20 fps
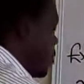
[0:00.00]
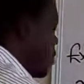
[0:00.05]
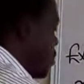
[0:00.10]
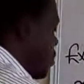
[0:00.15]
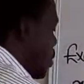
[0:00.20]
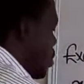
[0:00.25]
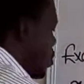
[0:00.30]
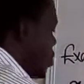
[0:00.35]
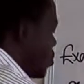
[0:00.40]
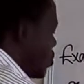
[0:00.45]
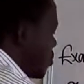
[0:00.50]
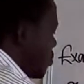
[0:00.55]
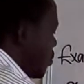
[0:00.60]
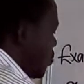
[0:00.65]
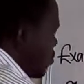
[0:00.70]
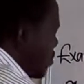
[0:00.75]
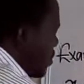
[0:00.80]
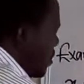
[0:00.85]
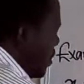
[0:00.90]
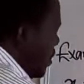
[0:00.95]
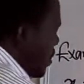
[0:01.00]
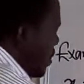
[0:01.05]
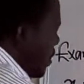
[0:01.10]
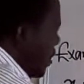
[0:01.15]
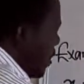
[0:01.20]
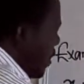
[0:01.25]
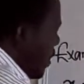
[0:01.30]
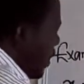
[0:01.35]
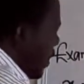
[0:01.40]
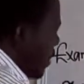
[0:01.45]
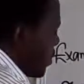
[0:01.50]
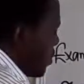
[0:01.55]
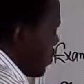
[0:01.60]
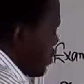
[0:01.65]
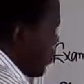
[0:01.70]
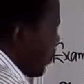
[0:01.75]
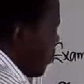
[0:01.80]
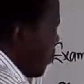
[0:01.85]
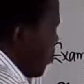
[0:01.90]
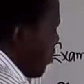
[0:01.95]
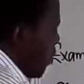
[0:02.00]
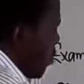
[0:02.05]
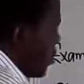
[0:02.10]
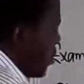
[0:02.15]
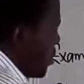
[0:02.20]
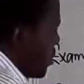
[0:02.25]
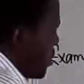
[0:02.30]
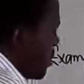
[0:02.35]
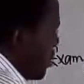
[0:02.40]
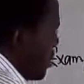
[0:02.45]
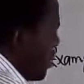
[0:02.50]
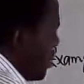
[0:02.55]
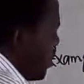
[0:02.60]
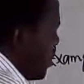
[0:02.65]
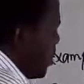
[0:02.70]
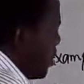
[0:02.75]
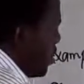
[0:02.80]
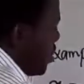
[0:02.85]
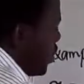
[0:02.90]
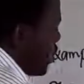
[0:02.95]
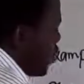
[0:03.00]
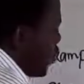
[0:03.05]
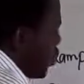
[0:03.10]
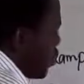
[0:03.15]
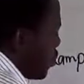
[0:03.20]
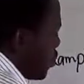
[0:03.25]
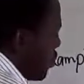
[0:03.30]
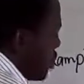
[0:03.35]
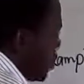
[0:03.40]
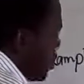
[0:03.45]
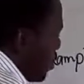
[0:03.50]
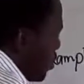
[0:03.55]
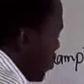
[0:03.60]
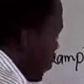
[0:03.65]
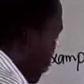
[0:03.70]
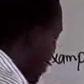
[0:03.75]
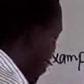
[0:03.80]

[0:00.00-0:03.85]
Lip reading: plus bx plus c equal to 0.